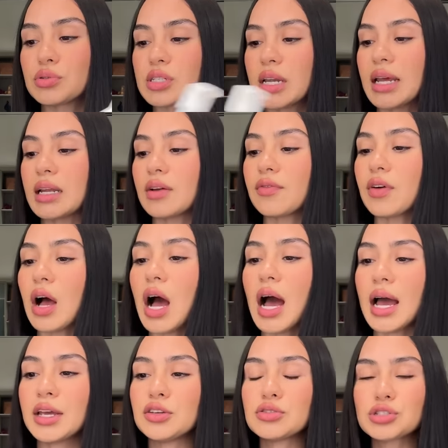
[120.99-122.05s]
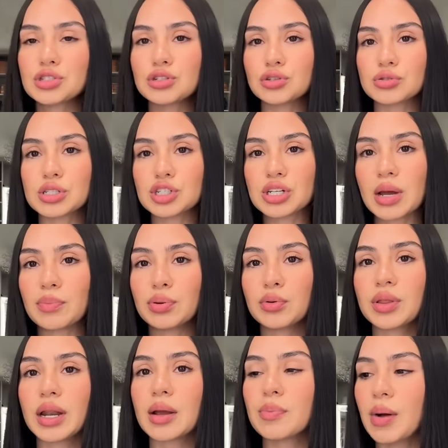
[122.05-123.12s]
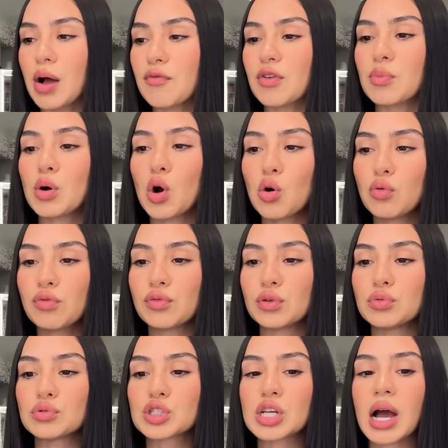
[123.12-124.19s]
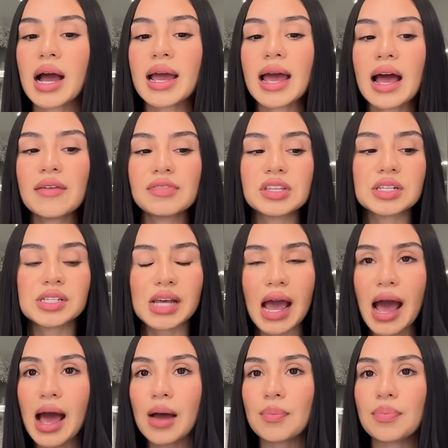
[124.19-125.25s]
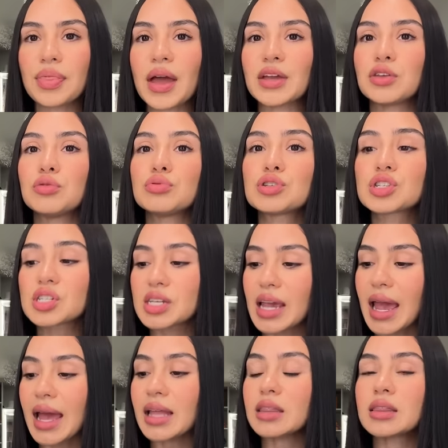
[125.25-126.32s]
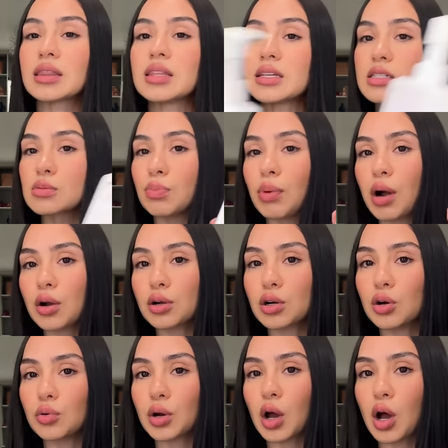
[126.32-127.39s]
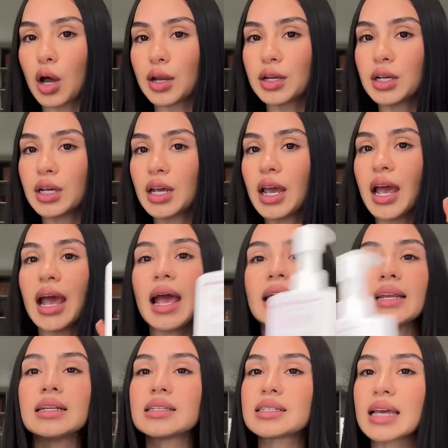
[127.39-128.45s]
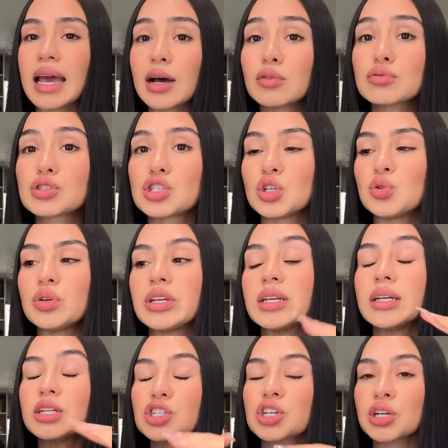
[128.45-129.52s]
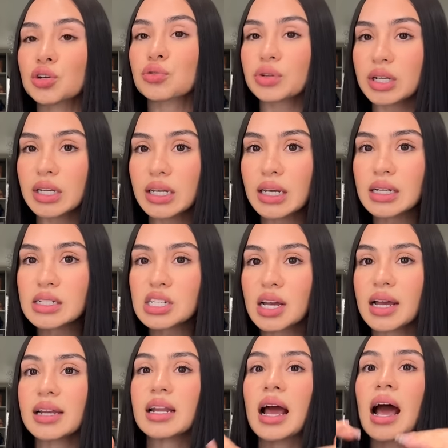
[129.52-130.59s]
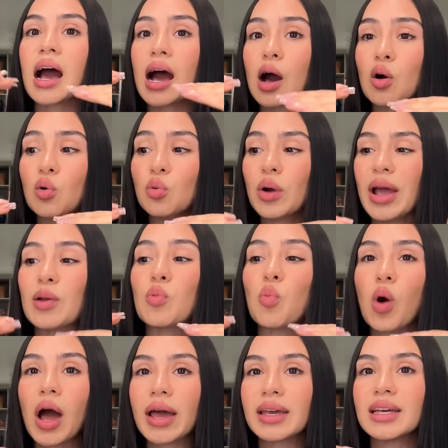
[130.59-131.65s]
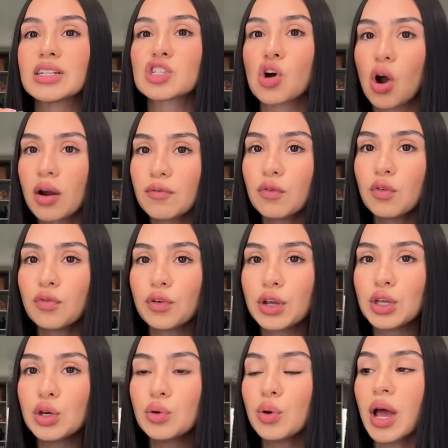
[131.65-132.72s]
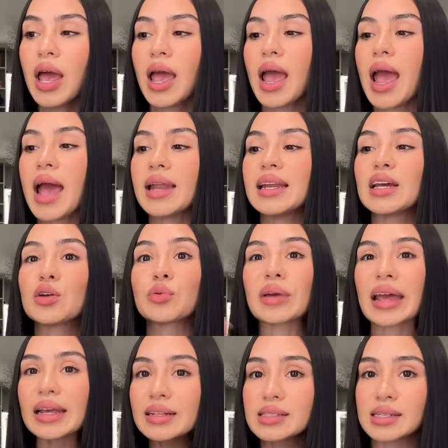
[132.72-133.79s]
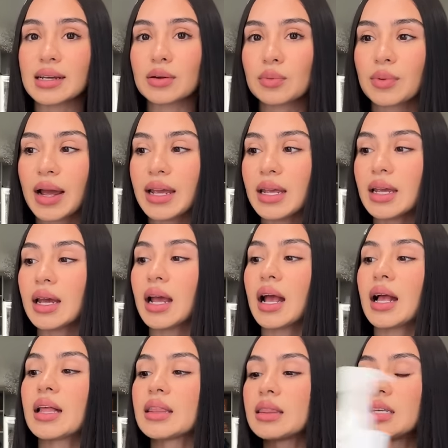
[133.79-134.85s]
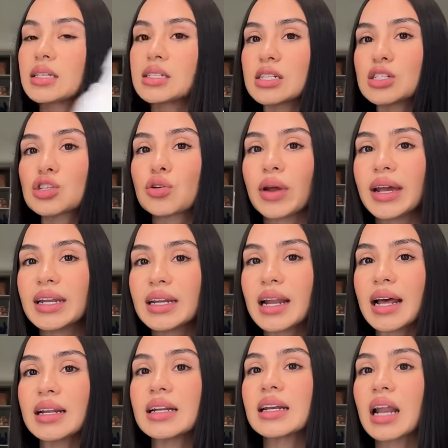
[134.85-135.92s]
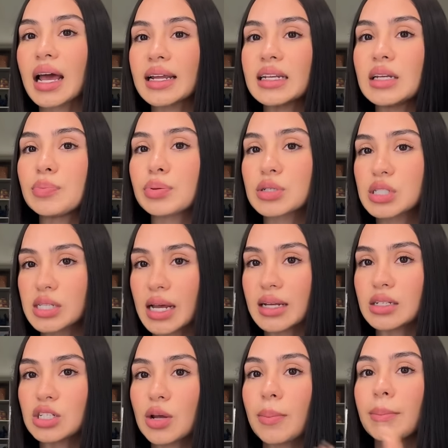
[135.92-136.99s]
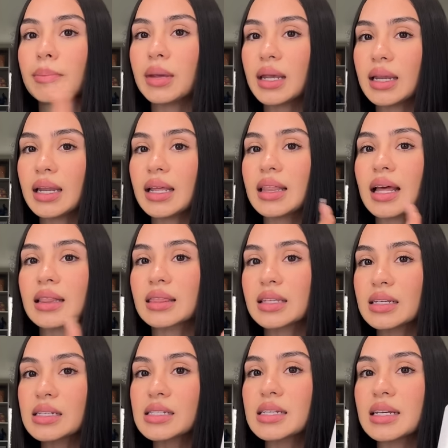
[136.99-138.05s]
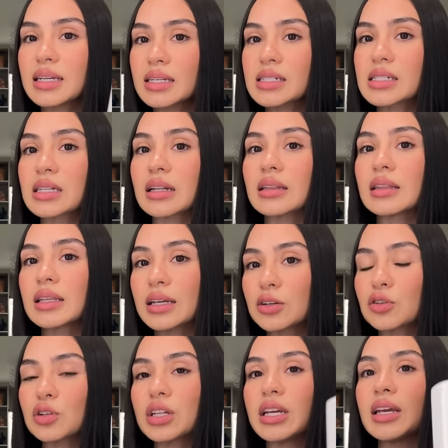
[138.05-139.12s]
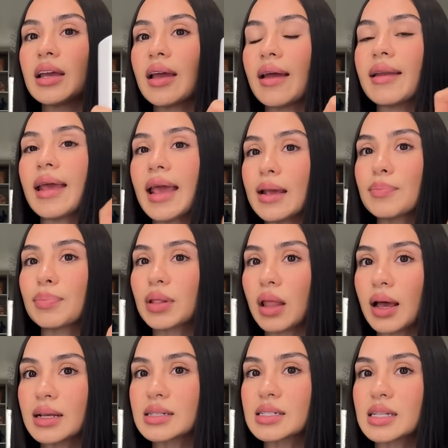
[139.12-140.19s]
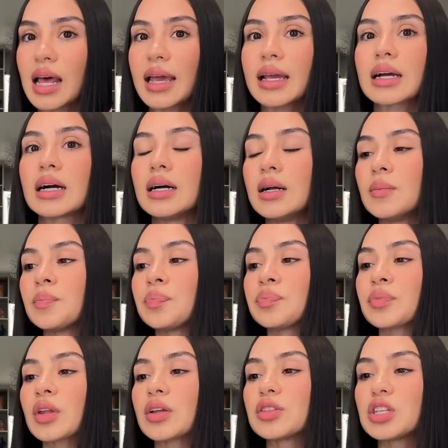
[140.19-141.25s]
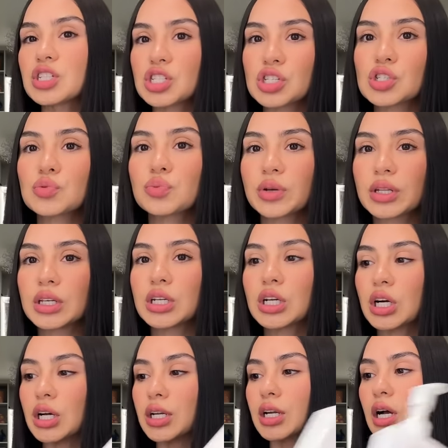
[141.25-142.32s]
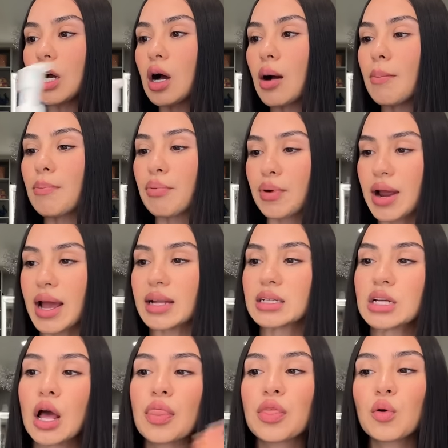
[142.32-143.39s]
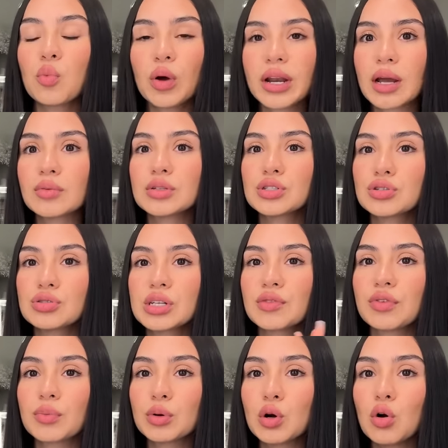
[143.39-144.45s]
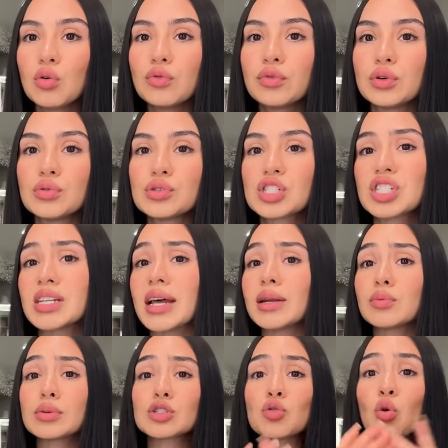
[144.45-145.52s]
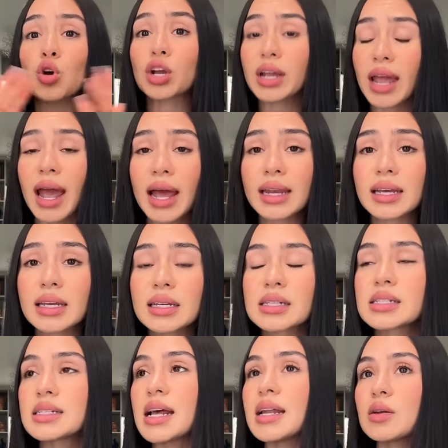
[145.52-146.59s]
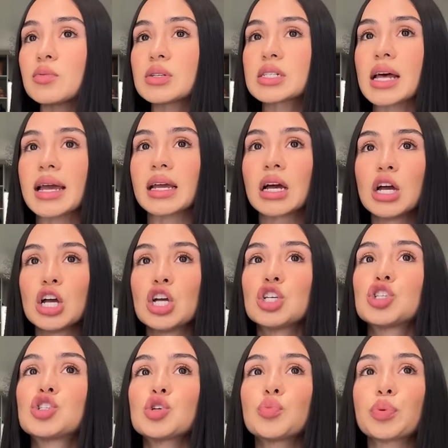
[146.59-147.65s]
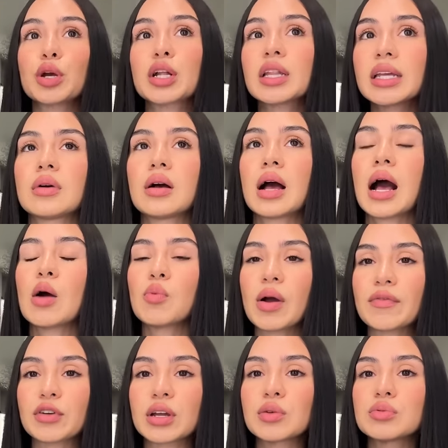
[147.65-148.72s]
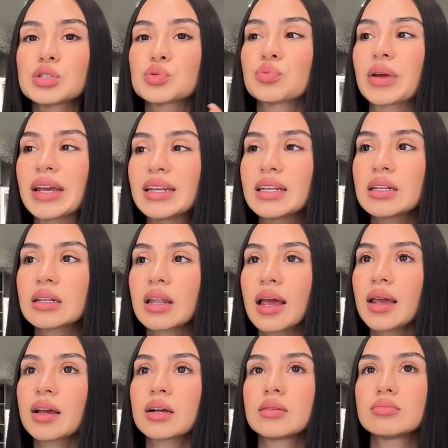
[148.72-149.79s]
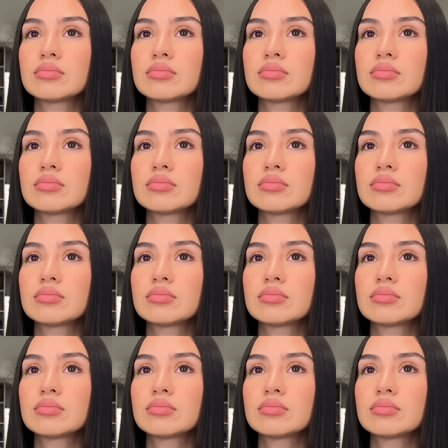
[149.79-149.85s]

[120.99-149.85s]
Native. I used to use a shampoo that I bought from Whole Foods. I have this app that you scan this barcode on and it tells you each ingredient and how and why it's harmful for you and it grades it, right? This is graded at a 90%, meaning that this is literally an A+. Like, this is a really good brand. The one I was using from Whole Foods said it was organic, said it was like super clean. However, it was rated like